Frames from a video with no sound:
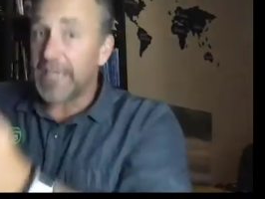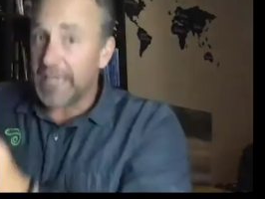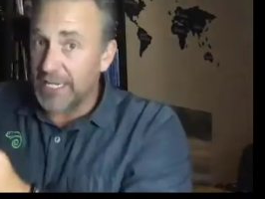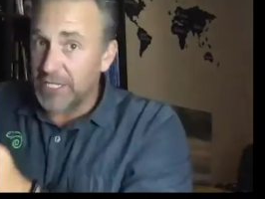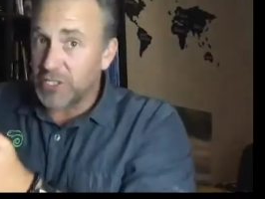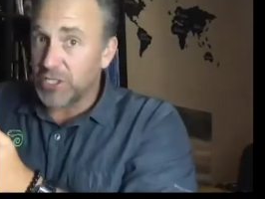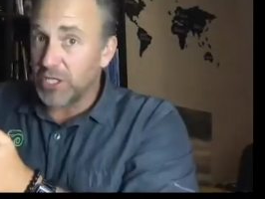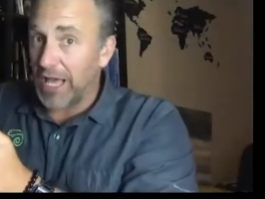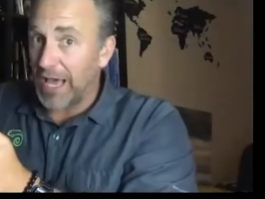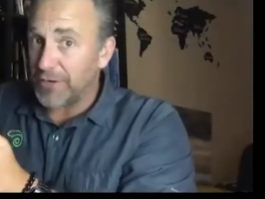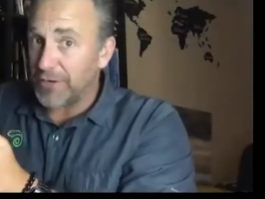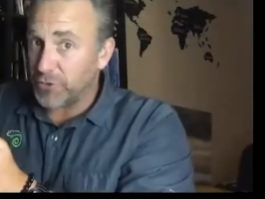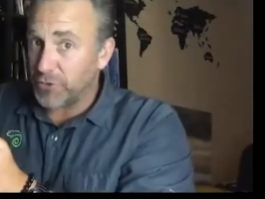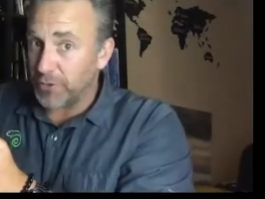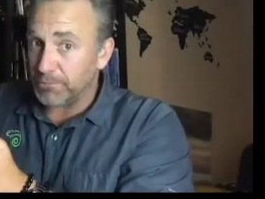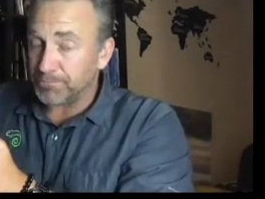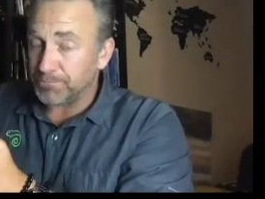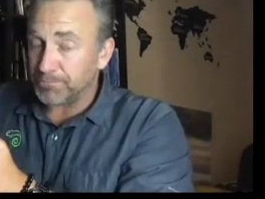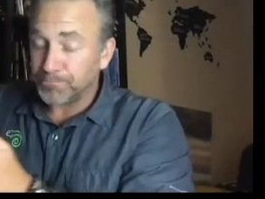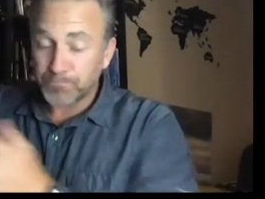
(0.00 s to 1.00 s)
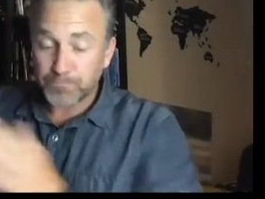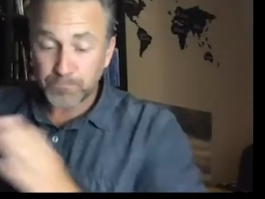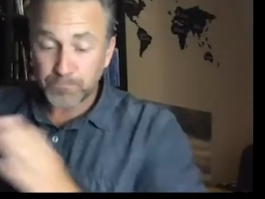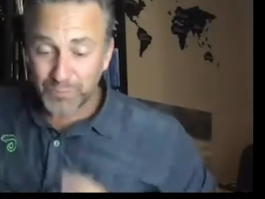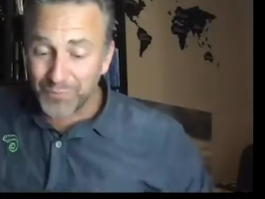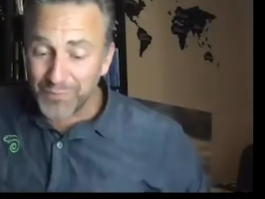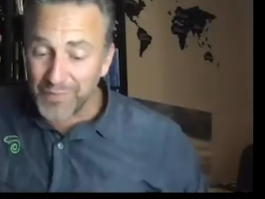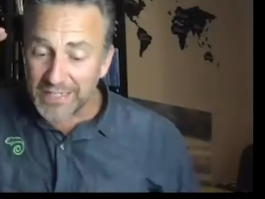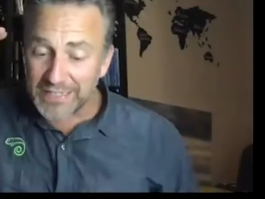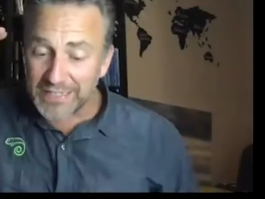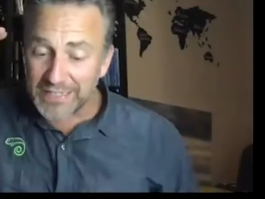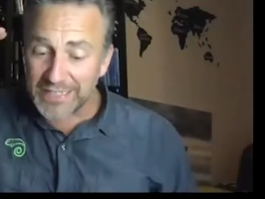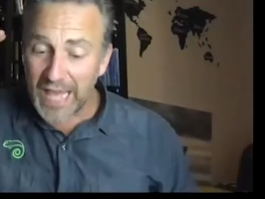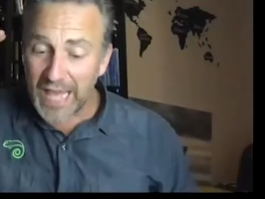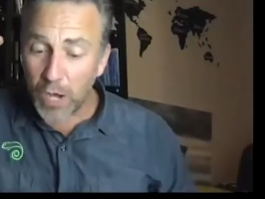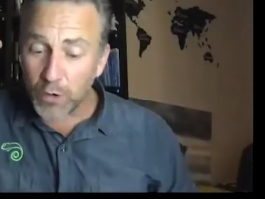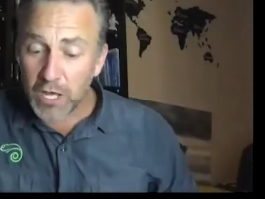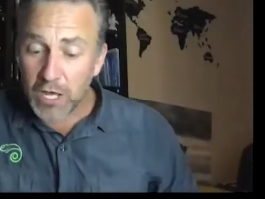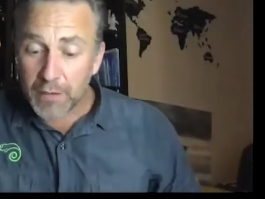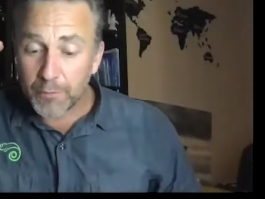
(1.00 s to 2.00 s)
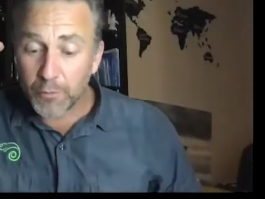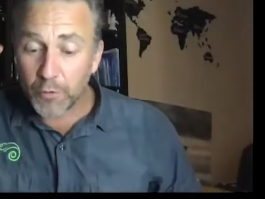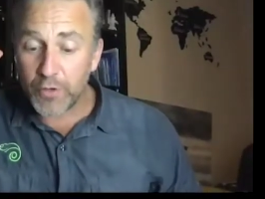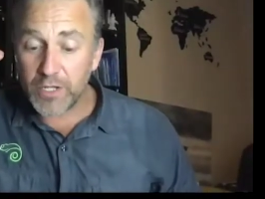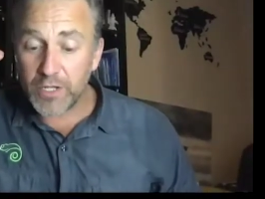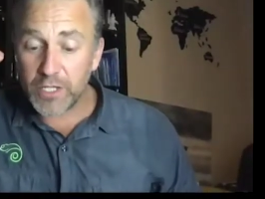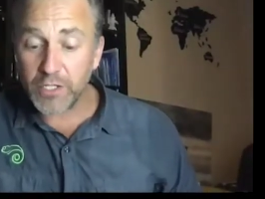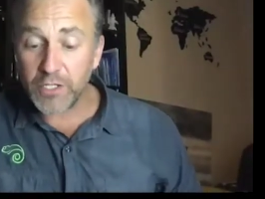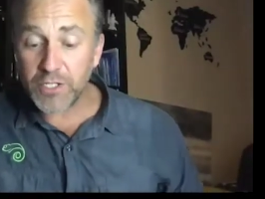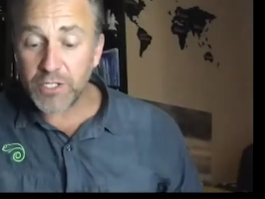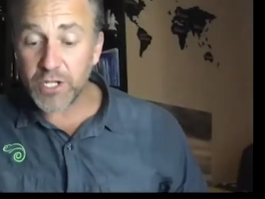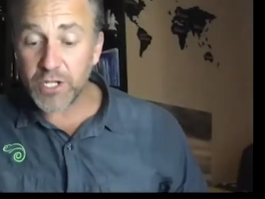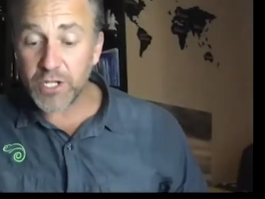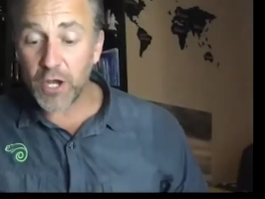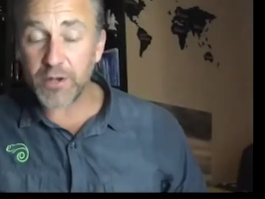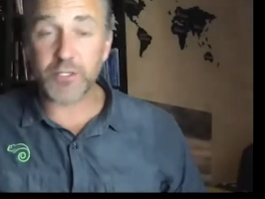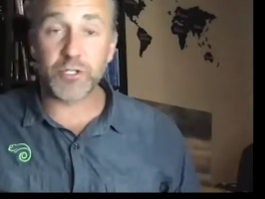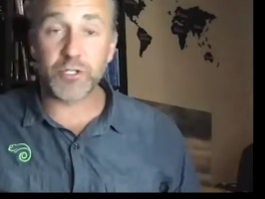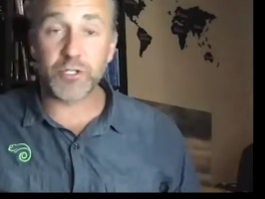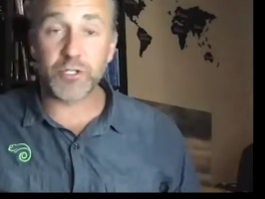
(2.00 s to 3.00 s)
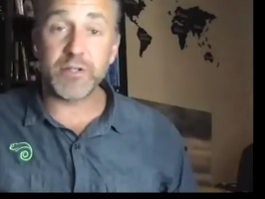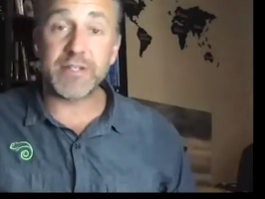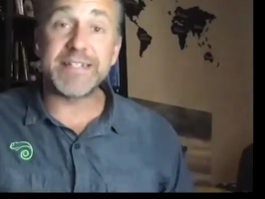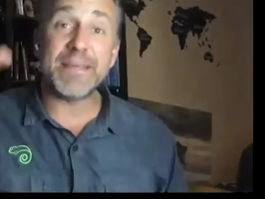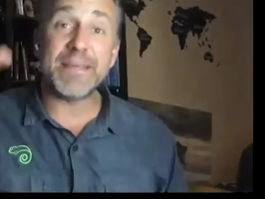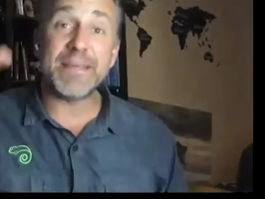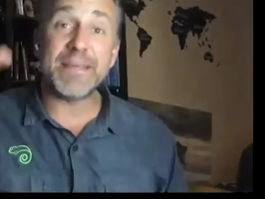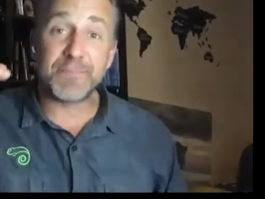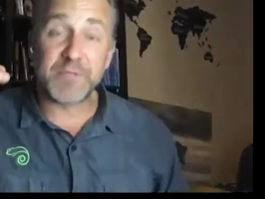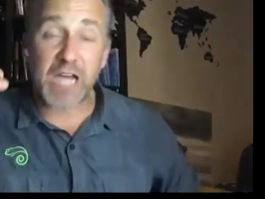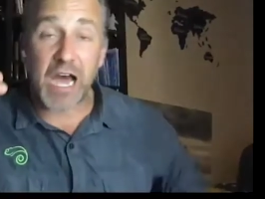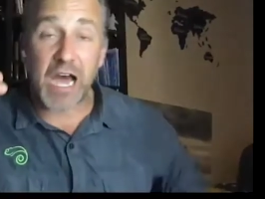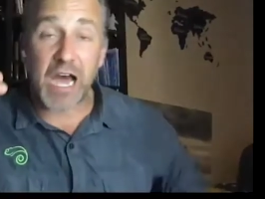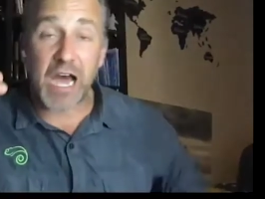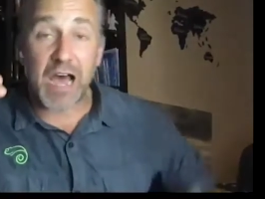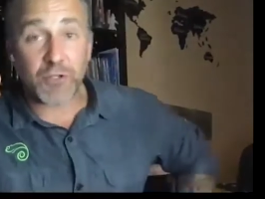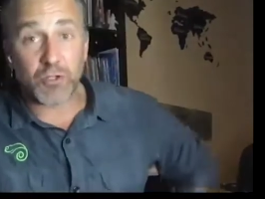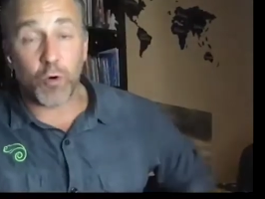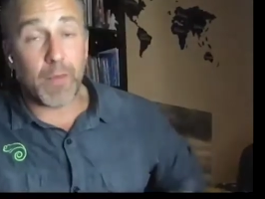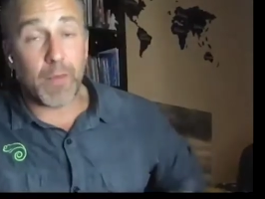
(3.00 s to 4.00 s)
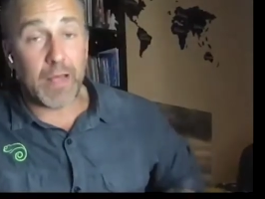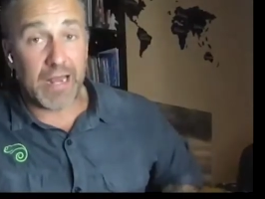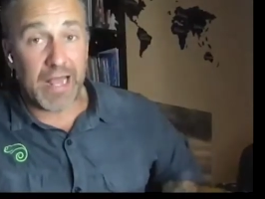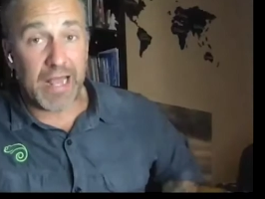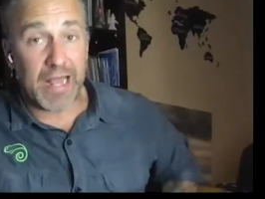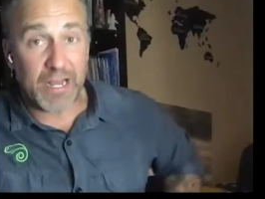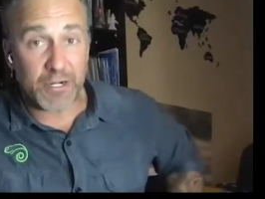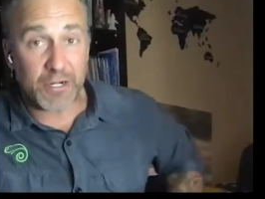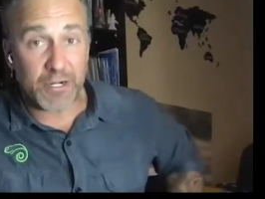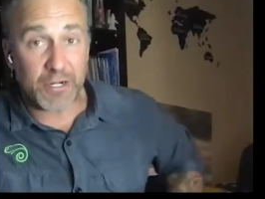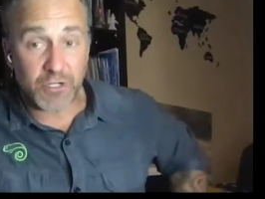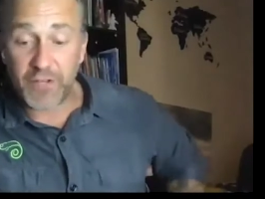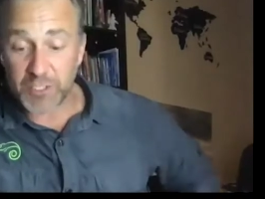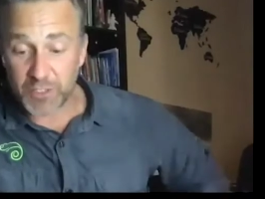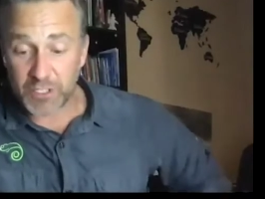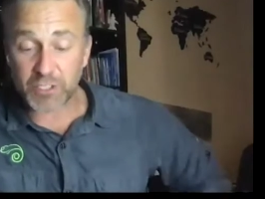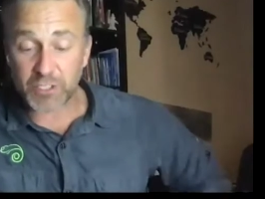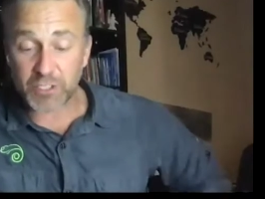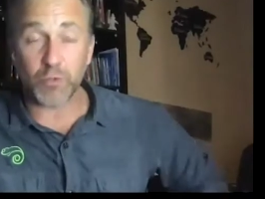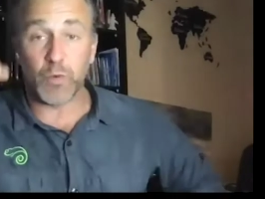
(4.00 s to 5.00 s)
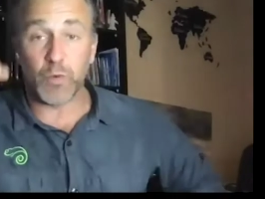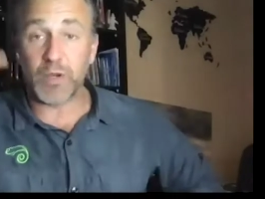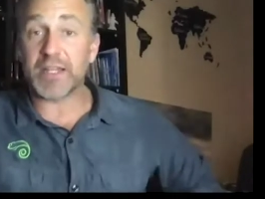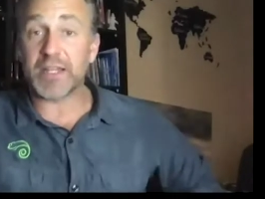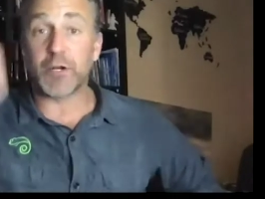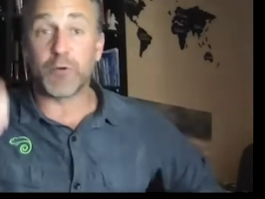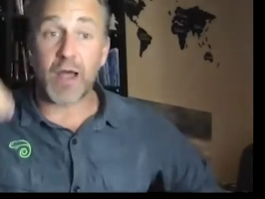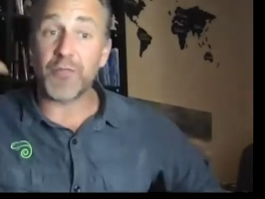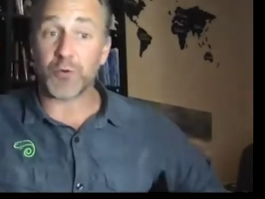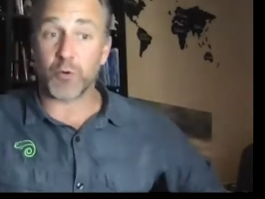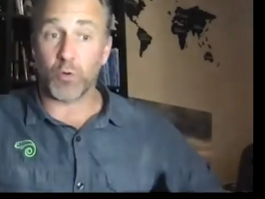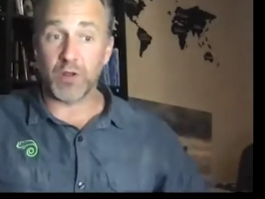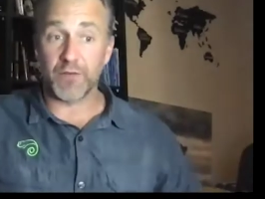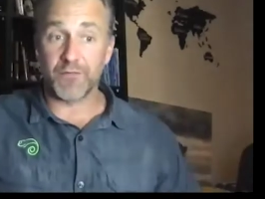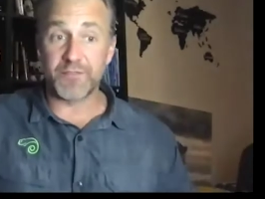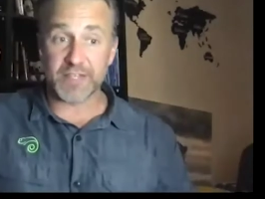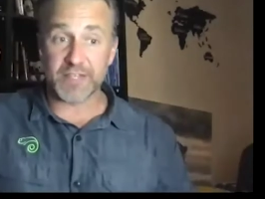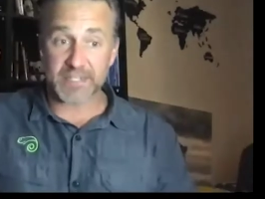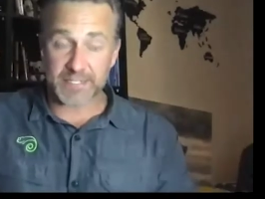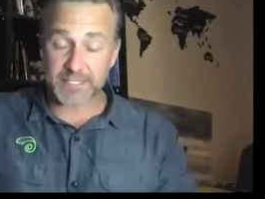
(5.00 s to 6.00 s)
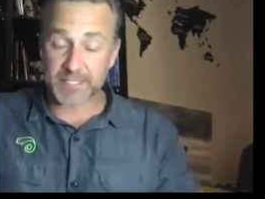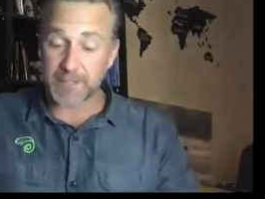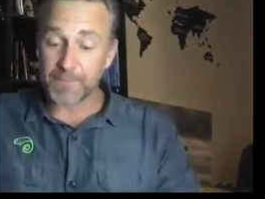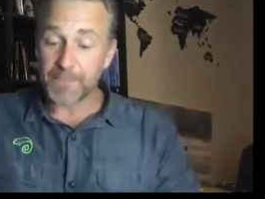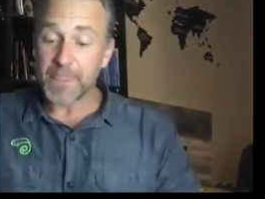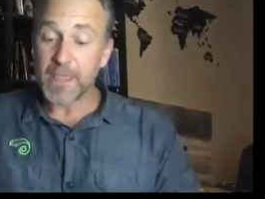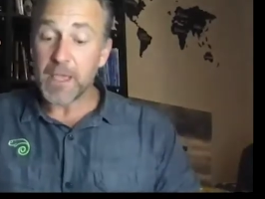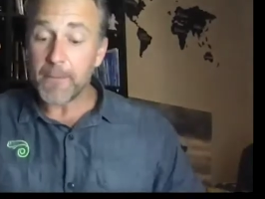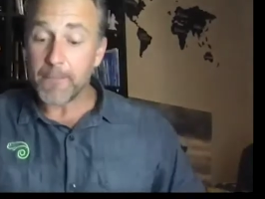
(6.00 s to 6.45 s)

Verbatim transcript: into Lightroom. Now, Maury, you need to go do a deep dive into all my Lightroom videos because we're going to run through all of this.